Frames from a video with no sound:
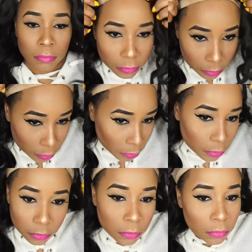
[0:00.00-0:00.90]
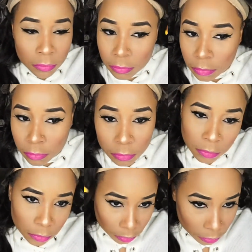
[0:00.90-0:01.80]
moving on to styling
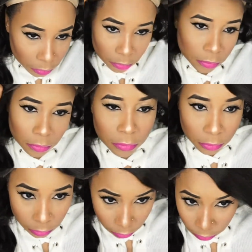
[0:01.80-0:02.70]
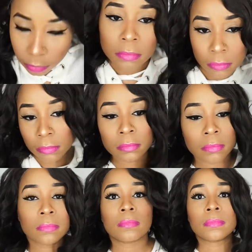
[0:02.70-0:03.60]
the wig, I didn't do too
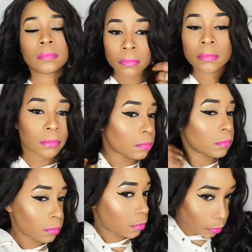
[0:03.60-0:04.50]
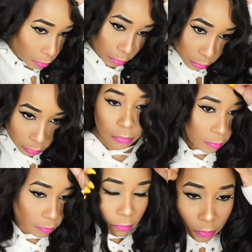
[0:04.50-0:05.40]
much to this wig at
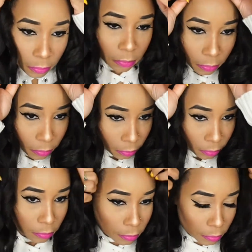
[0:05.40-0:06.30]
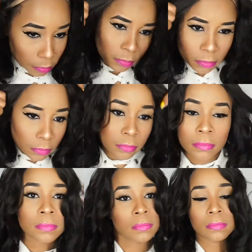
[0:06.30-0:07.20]
all. It didn't take a
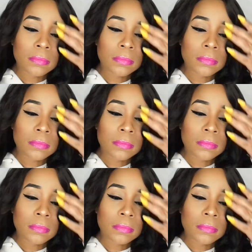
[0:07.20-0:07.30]
lot to